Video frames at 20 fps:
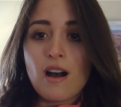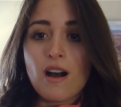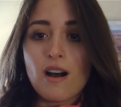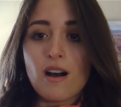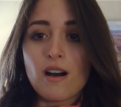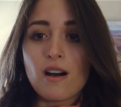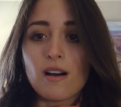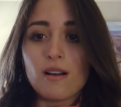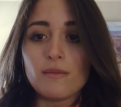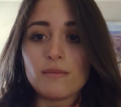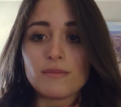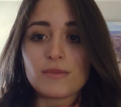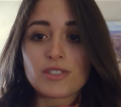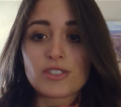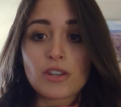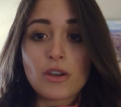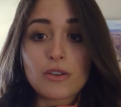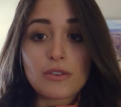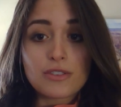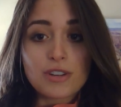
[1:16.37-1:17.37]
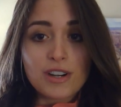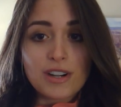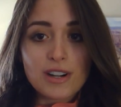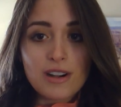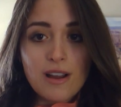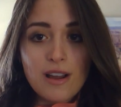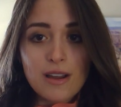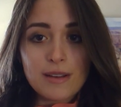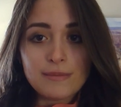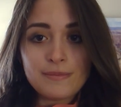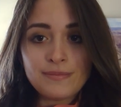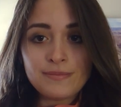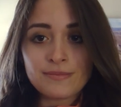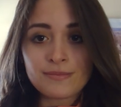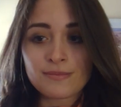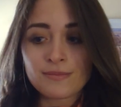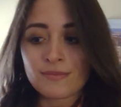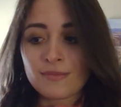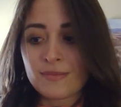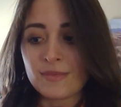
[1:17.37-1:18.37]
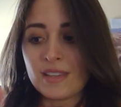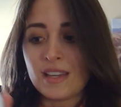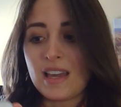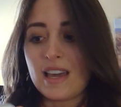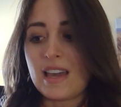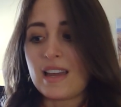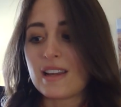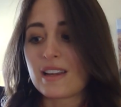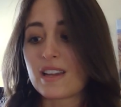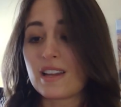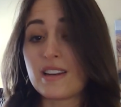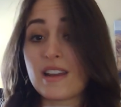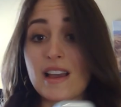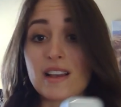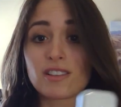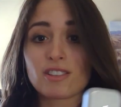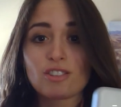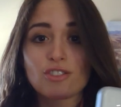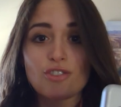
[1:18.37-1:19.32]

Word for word: Um, so you turn it on, and it connects